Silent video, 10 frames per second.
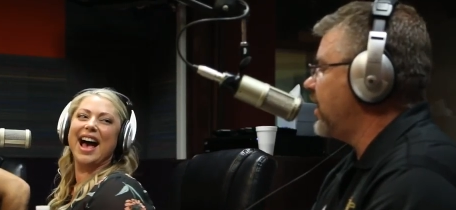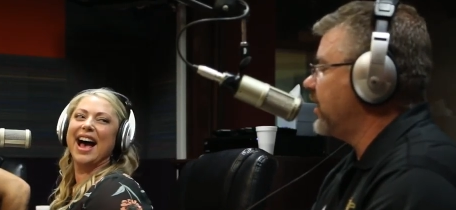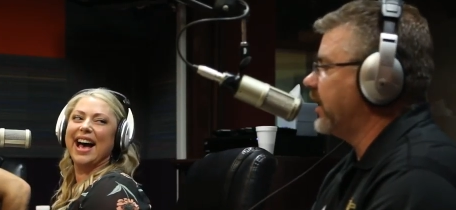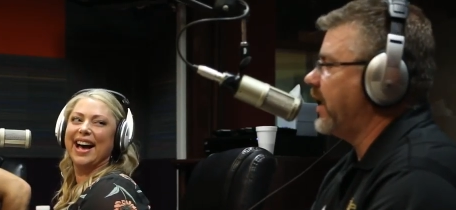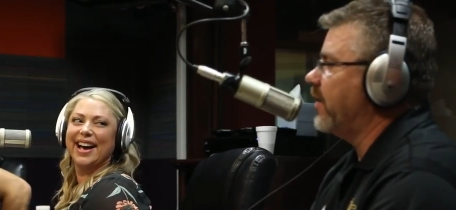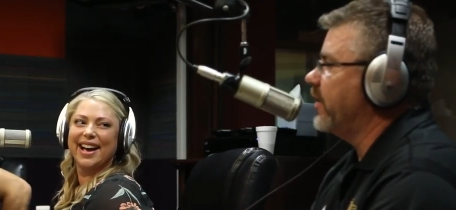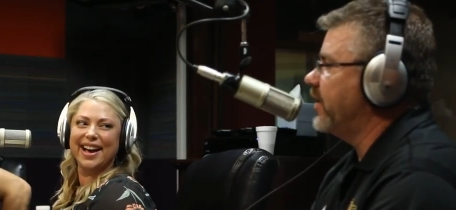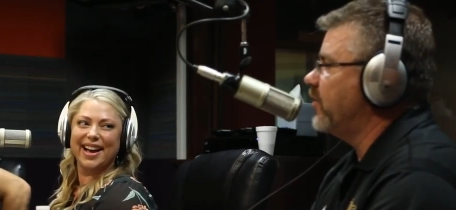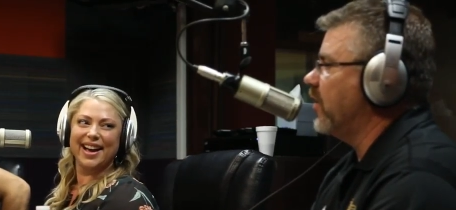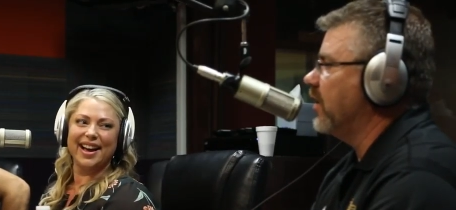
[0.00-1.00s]
Speaker 1: on. I can't read
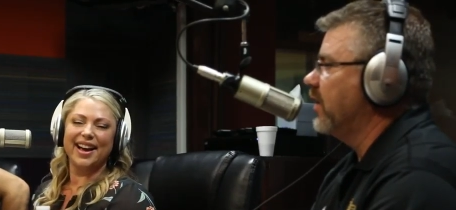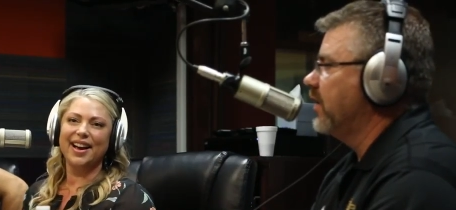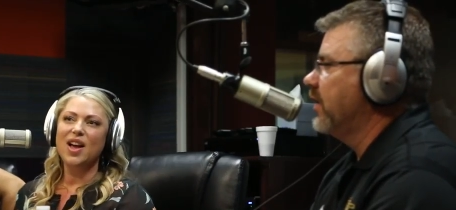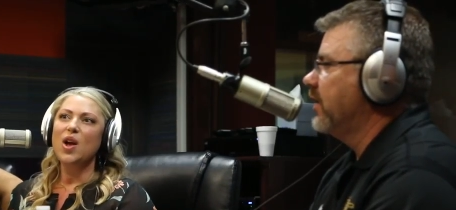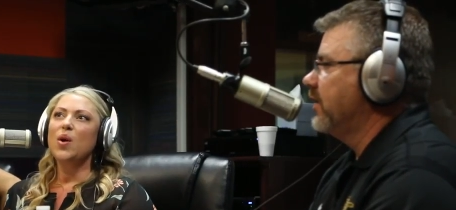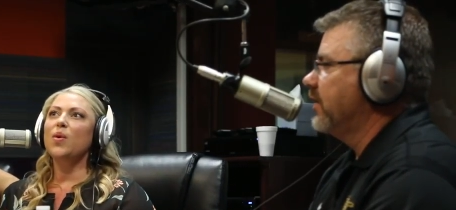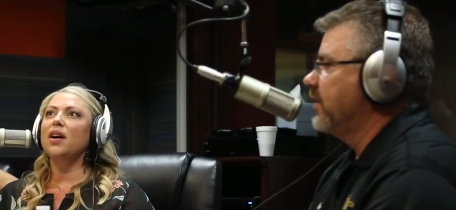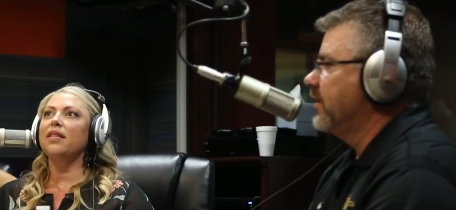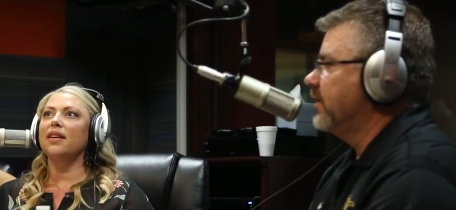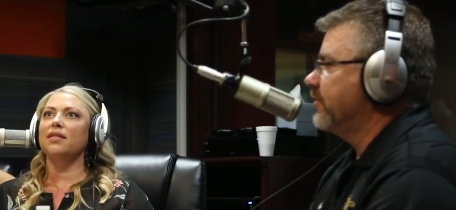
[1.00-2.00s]
anymore.
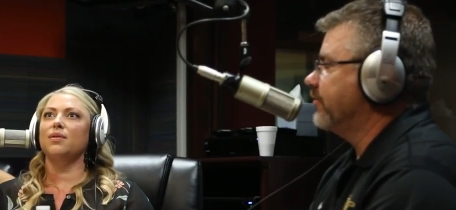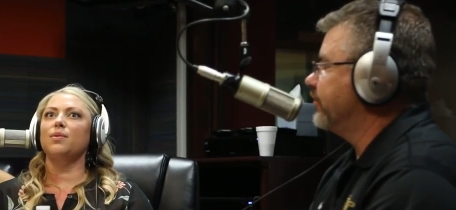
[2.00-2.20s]
Speaker 2: Well, the other